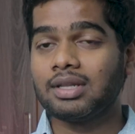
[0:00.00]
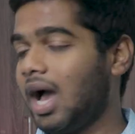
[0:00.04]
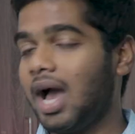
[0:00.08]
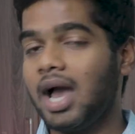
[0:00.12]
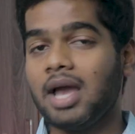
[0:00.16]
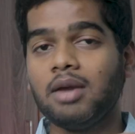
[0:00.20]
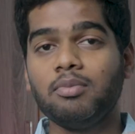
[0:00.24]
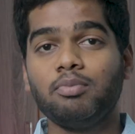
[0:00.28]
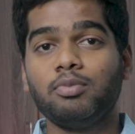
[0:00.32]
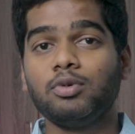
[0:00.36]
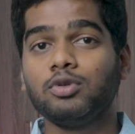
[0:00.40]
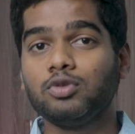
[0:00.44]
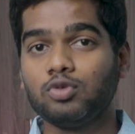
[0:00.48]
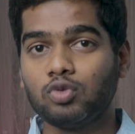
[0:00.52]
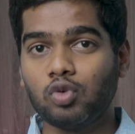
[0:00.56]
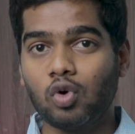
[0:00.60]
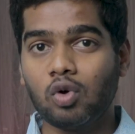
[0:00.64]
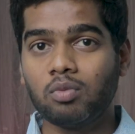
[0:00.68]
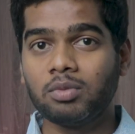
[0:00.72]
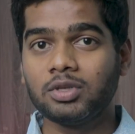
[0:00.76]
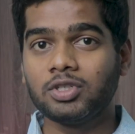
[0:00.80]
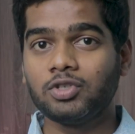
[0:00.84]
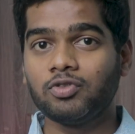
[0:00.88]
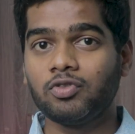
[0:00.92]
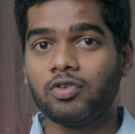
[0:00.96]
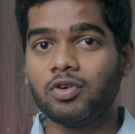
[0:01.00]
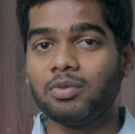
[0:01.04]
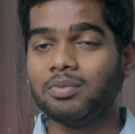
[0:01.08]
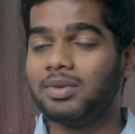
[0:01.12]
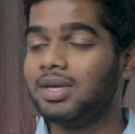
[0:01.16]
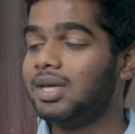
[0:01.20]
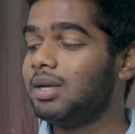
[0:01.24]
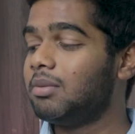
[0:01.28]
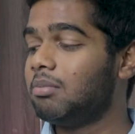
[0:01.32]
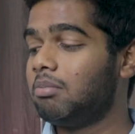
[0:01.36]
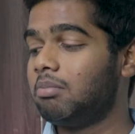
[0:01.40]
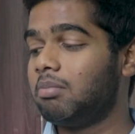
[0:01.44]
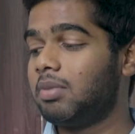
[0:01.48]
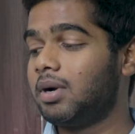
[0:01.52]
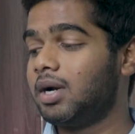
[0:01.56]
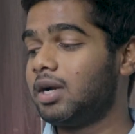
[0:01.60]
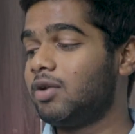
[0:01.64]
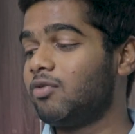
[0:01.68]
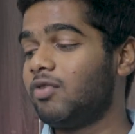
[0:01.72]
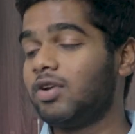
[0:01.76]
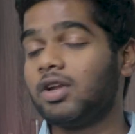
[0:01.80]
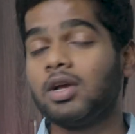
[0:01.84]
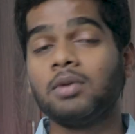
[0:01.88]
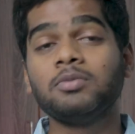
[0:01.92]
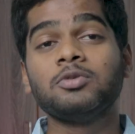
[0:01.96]
I put so much for me, but
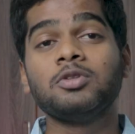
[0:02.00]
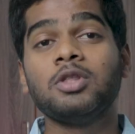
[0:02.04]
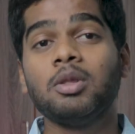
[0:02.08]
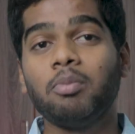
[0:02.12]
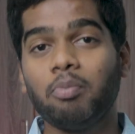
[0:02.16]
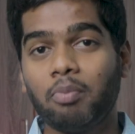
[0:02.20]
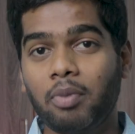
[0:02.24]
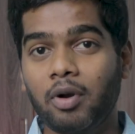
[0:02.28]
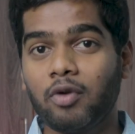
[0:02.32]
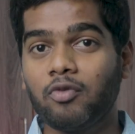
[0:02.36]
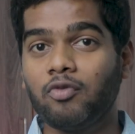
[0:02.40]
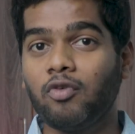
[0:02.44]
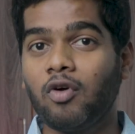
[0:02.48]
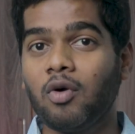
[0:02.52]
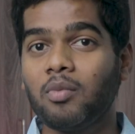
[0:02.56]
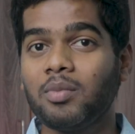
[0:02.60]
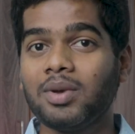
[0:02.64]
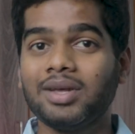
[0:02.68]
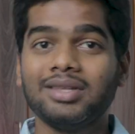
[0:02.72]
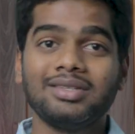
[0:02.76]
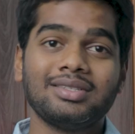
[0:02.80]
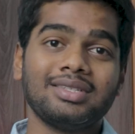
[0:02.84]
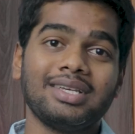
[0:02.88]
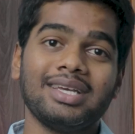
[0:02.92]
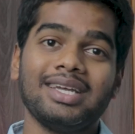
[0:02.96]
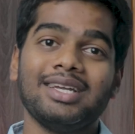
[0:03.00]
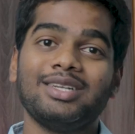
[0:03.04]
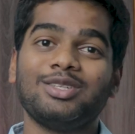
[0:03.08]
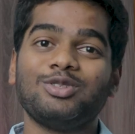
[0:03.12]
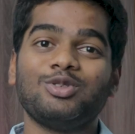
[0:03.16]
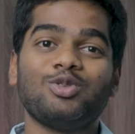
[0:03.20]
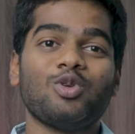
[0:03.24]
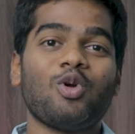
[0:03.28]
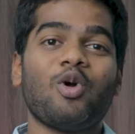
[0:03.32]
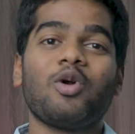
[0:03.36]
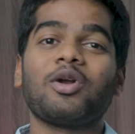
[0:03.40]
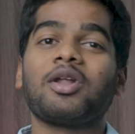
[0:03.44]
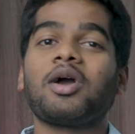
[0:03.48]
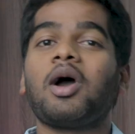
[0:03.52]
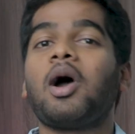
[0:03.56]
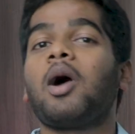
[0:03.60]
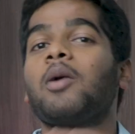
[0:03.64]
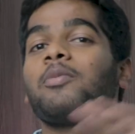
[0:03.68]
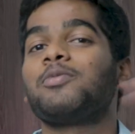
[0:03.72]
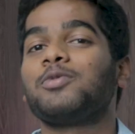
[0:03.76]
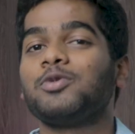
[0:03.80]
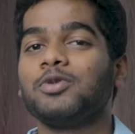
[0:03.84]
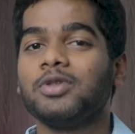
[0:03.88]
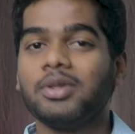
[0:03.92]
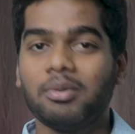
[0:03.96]
when it comes to the performance, it's not
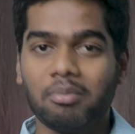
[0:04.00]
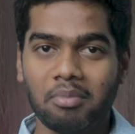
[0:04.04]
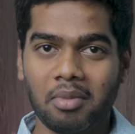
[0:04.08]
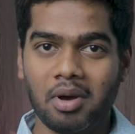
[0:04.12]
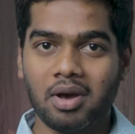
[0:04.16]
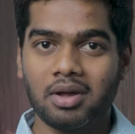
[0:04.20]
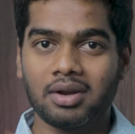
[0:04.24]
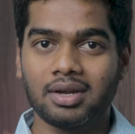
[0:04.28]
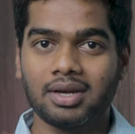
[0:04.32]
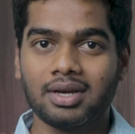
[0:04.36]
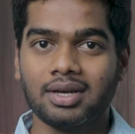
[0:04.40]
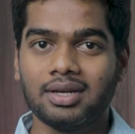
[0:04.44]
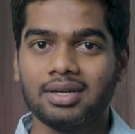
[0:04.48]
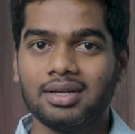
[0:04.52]
up to the mark.